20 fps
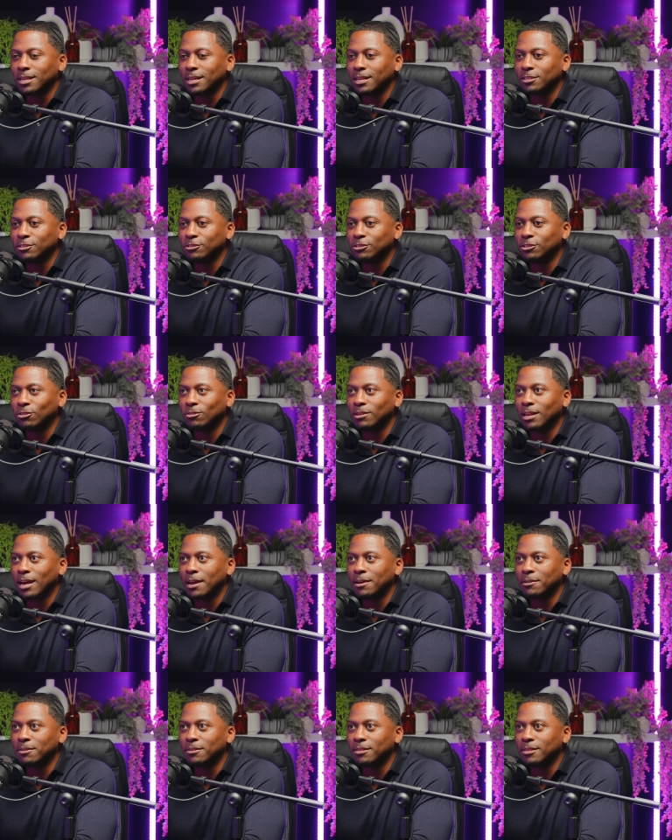And so,
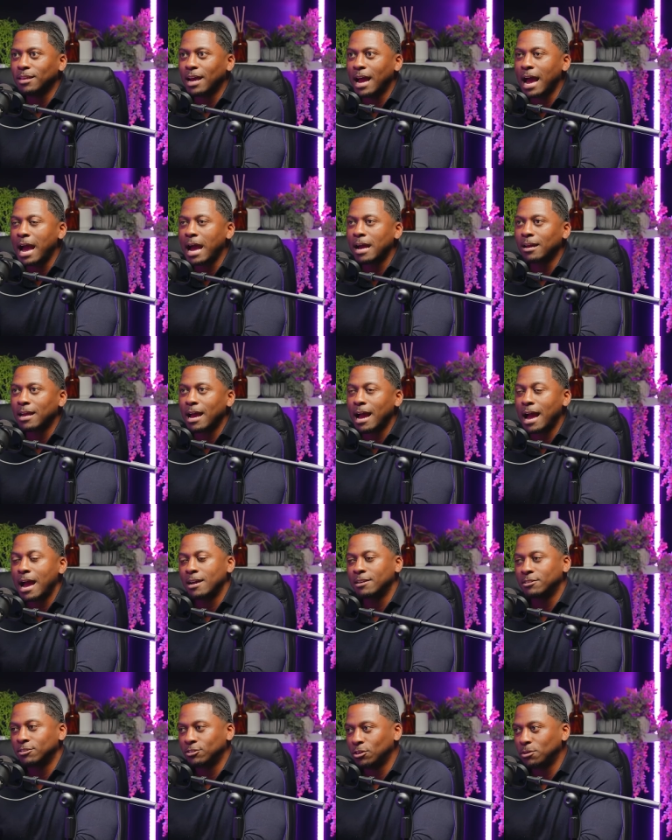like, how
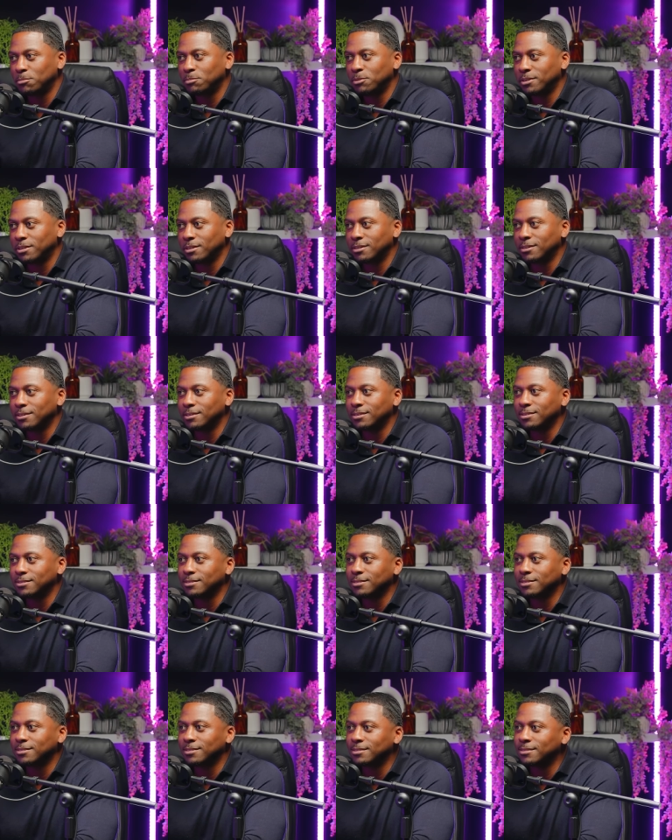I interpret it
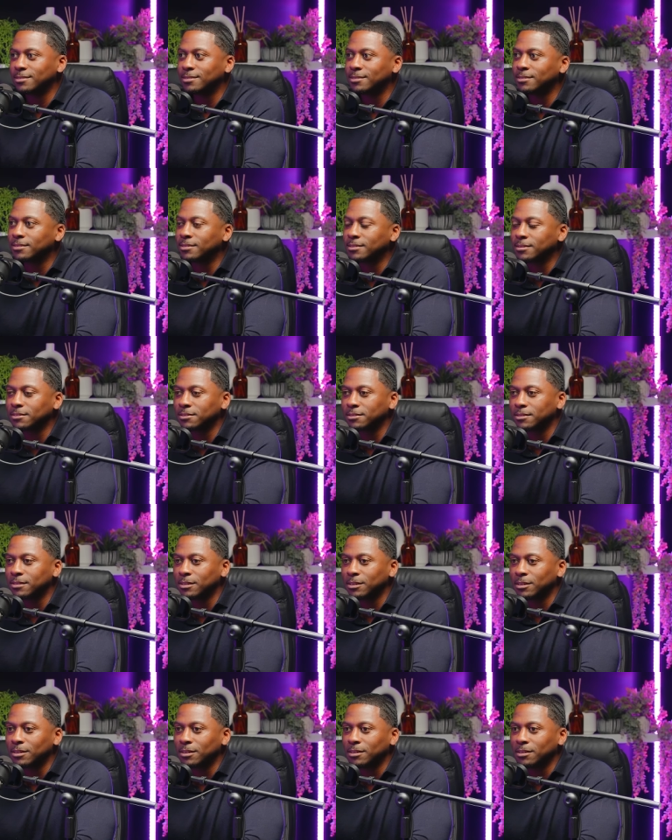is
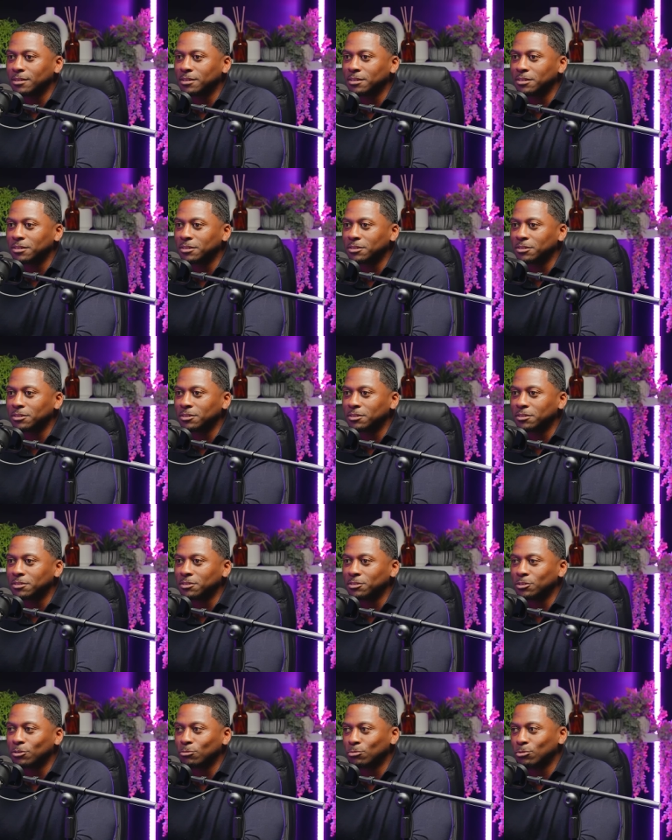
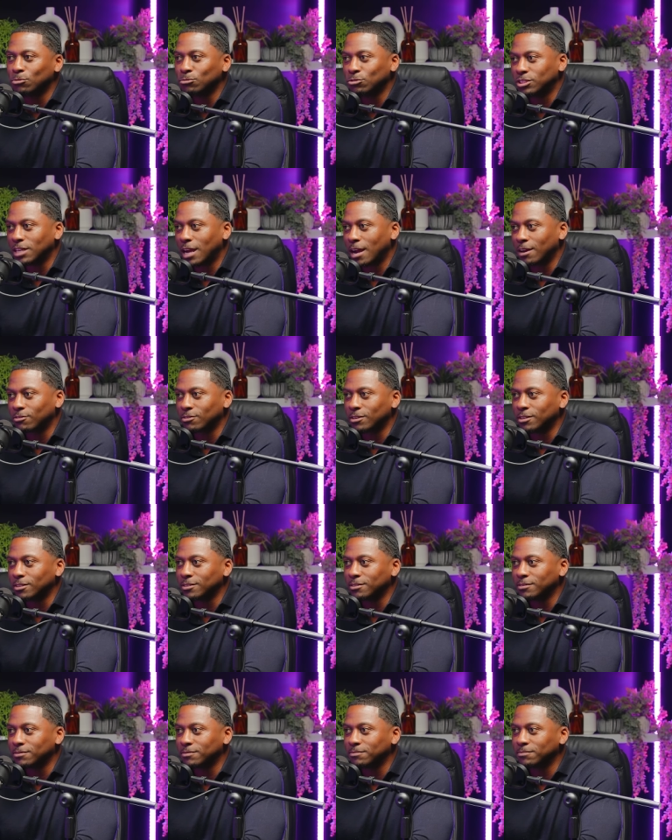your root chakra.
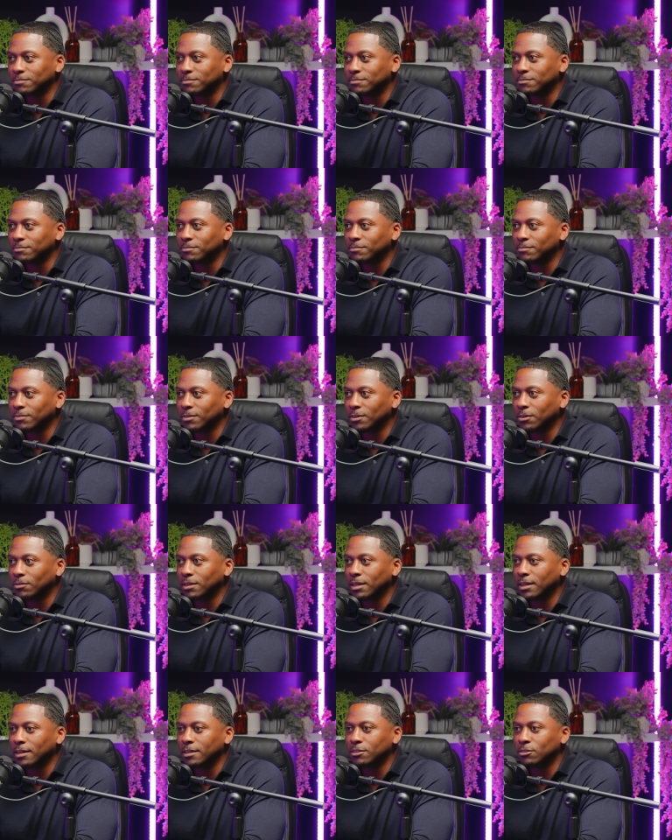Mm-hmm.
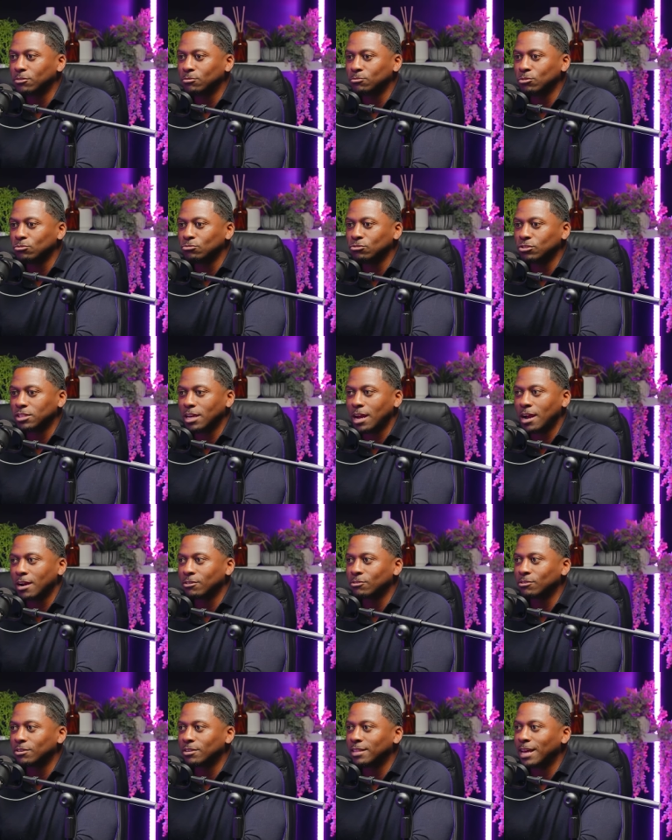Okay? Your root
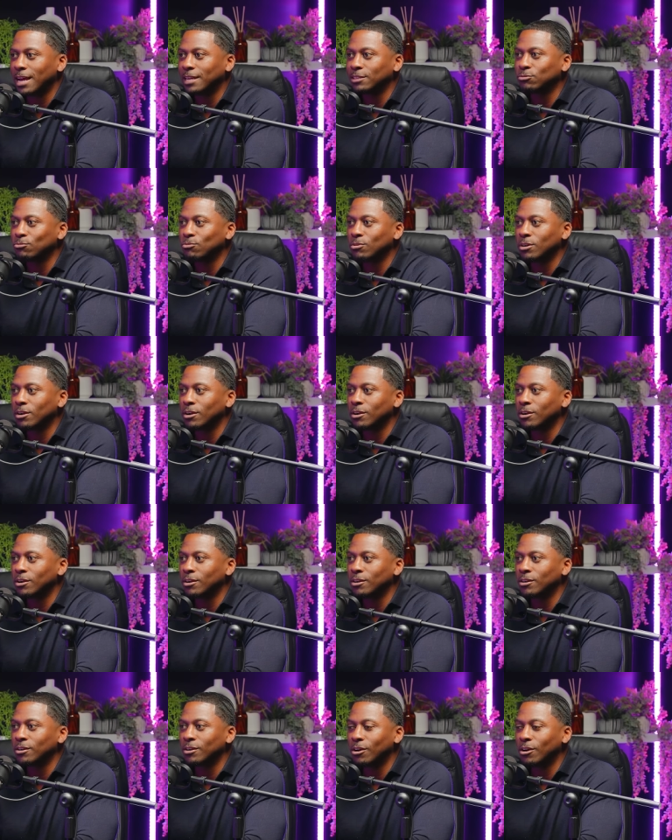chakra, that's where